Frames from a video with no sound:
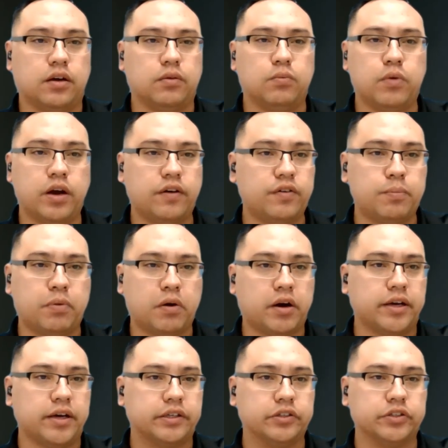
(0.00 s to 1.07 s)
uh, whatever
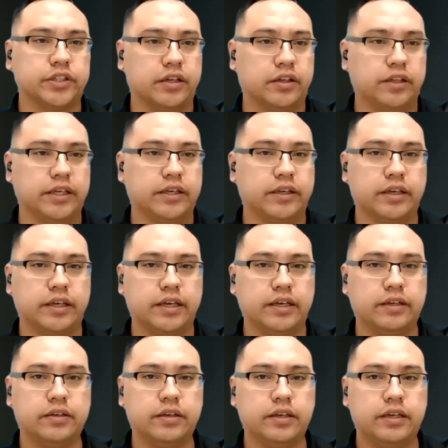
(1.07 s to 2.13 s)
product you're selling,
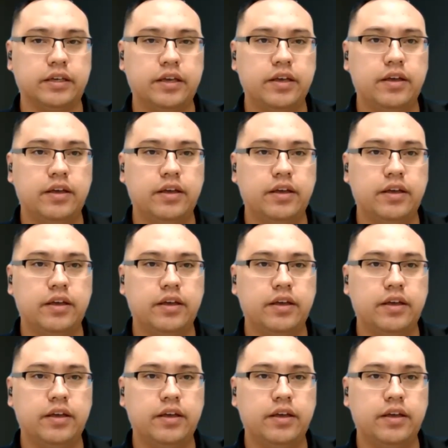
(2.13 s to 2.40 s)
it,